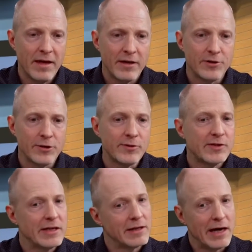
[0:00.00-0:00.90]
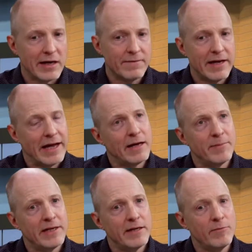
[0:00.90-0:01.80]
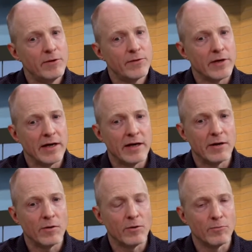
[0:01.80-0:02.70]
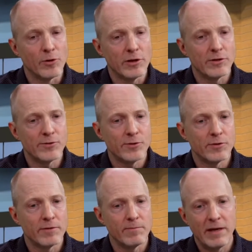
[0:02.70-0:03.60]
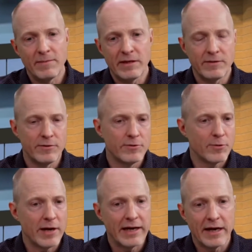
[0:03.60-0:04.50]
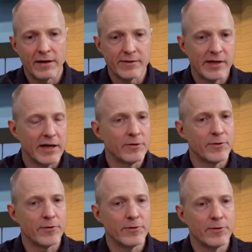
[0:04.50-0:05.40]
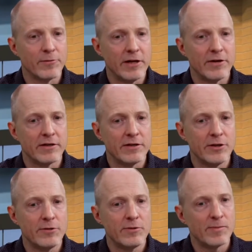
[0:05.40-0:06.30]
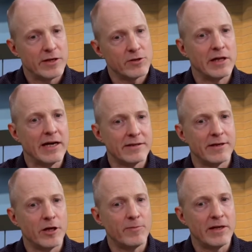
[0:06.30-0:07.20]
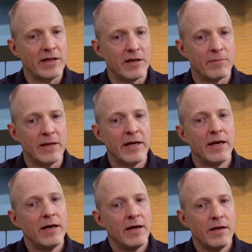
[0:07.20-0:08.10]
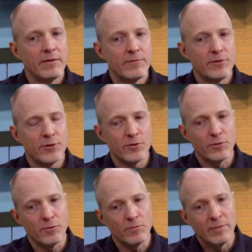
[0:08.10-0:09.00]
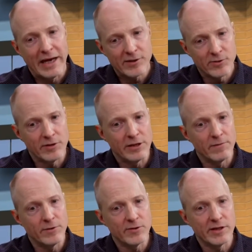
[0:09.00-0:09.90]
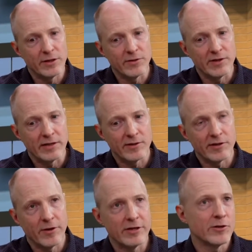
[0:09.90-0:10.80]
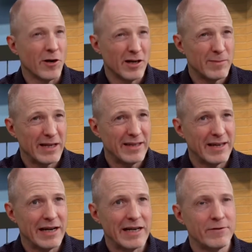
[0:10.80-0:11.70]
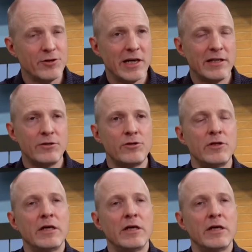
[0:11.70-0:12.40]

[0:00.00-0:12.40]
do you see a lot of that happening with old workers who are maybe trying out a second or third career? And do you specialize in helping them to master the interview skills necessary to talk about that kind of a change?